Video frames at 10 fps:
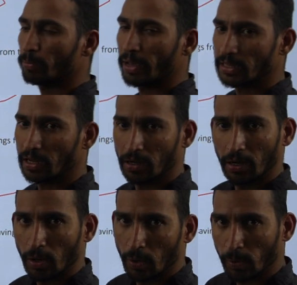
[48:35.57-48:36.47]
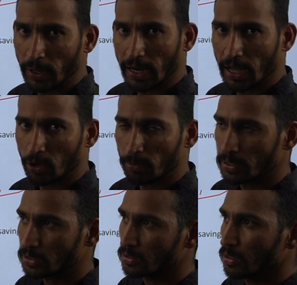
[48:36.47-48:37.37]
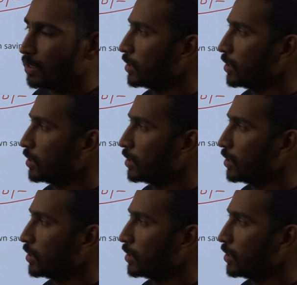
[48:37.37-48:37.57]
to make the 1 lakh rupees.